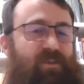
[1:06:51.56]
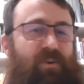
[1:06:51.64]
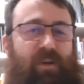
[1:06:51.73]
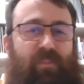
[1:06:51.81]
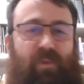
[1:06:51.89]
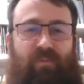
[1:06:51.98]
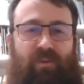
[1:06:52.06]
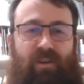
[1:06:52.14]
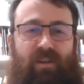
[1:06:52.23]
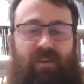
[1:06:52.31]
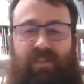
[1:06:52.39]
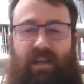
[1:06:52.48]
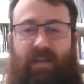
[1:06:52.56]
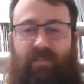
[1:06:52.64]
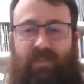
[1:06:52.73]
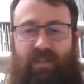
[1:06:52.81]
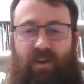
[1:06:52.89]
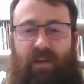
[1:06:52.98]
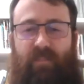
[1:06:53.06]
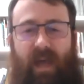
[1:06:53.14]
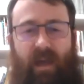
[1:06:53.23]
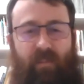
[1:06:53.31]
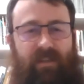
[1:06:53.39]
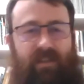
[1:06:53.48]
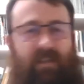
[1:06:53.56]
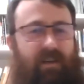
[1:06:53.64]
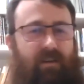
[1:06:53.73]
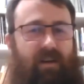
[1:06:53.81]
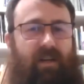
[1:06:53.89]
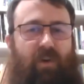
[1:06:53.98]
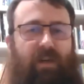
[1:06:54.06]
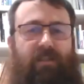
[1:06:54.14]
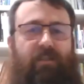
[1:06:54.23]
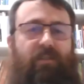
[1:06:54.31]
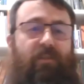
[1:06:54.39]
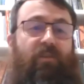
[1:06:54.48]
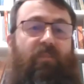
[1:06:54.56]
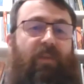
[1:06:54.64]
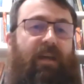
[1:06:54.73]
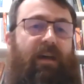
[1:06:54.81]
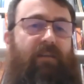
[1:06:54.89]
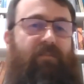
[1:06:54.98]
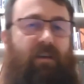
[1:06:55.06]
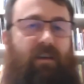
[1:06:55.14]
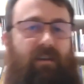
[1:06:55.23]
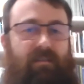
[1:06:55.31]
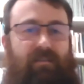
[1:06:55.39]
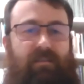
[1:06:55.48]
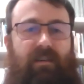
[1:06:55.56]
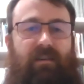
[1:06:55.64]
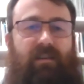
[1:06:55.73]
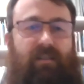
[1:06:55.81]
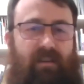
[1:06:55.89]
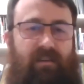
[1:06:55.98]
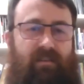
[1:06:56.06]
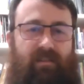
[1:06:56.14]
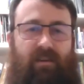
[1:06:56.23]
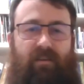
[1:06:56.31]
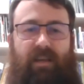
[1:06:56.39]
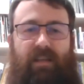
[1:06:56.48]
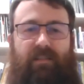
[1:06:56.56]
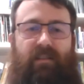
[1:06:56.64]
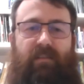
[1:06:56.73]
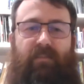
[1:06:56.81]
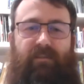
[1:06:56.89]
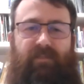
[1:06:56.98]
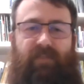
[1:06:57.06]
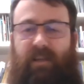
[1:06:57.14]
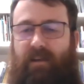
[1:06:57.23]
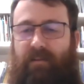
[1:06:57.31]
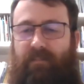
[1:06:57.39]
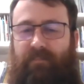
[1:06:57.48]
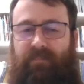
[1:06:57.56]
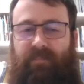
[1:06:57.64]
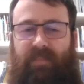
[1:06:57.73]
to a computer for a long time. So I'm happy to hear any questions that you may have, and uh, and I'll answer them if I can.